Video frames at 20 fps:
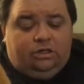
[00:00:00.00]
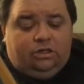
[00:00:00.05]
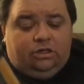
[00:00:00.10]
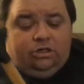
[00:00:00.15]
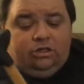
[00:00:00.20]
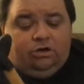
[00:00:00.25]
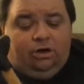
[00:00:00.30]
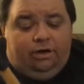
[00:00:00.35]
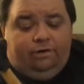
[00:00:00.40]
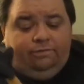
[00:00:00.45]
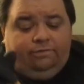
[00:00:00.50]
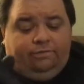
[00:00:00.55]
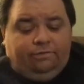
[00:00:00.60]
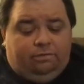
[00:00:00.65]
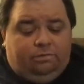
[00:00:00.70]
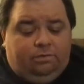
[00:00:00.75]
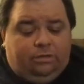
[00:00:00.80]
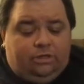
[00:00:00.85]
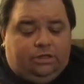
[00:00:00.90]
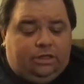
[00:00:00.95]
straight
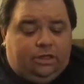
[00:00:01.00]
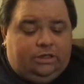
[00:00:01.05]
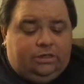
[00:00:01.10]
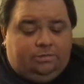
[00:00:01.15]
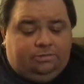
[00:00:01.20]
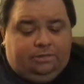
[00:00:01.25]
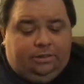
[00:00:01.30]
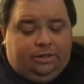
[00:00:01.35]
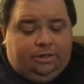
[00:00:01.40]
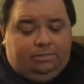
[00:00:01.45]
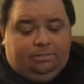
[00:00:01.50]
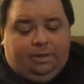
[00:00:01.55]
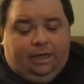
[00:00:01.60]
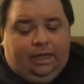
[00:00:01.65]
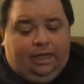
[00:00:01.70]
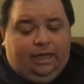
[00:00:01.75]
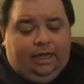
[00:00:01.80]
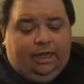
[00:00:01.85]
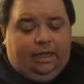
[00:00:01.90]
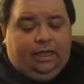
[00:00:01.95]
from the Chesapeake
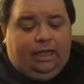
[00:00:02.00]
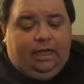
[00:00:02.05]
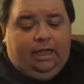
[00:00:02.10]
Bay,